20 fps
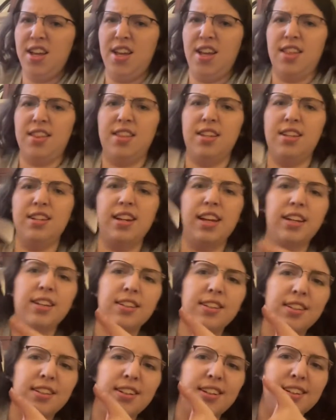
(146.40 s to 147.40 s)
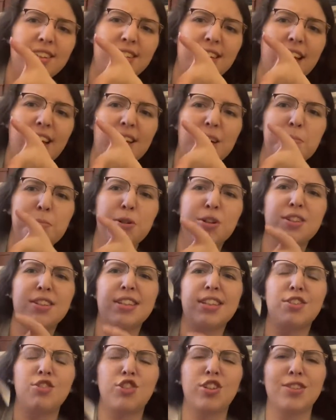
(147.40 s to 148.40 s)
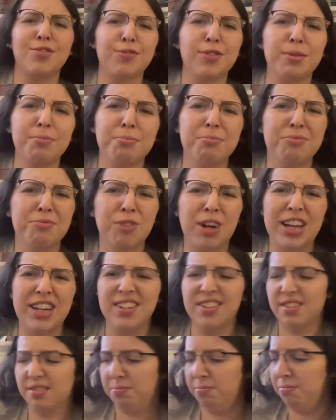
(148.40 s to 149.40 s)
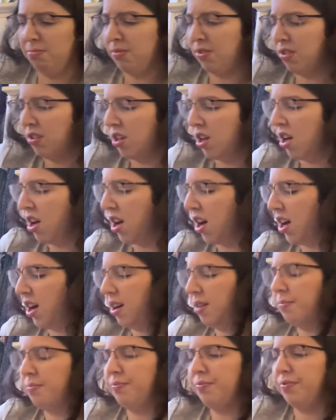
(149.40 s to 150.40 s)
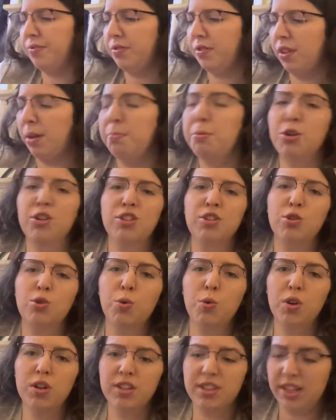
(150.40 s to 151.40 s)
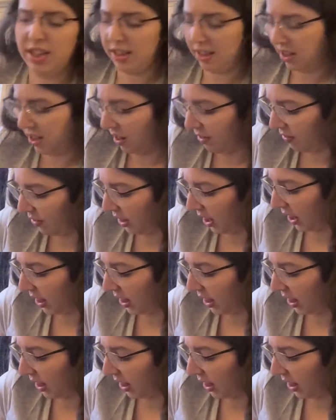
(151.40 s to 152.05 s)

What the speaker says: the next stack of books is just from random bookstores and stuff like